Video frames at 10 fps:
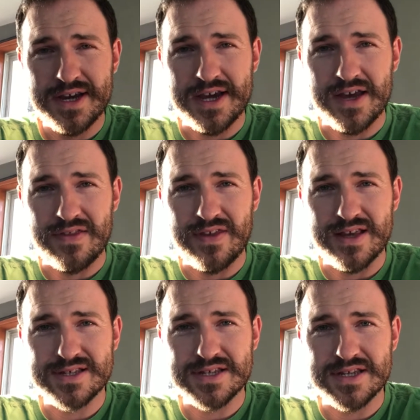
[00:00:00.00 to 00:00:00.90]
and
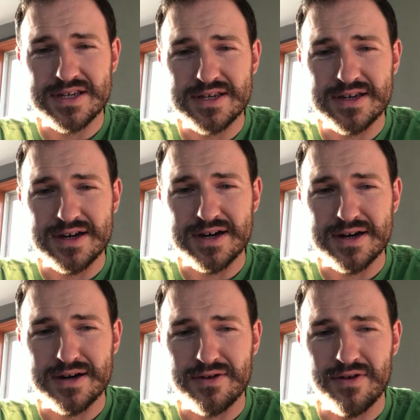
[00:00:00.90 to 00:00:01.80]
they see
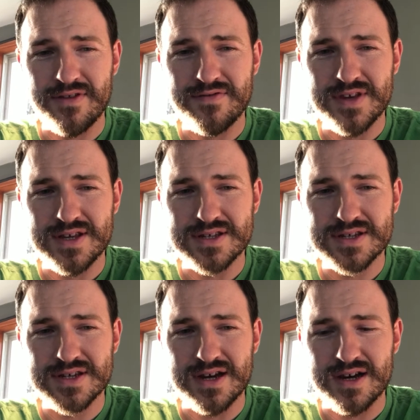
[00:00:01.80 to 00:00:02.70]
all of
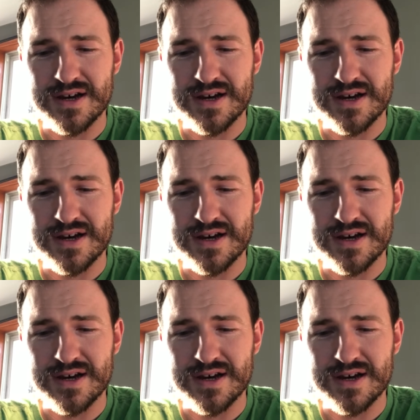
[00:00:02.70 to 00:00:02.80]
these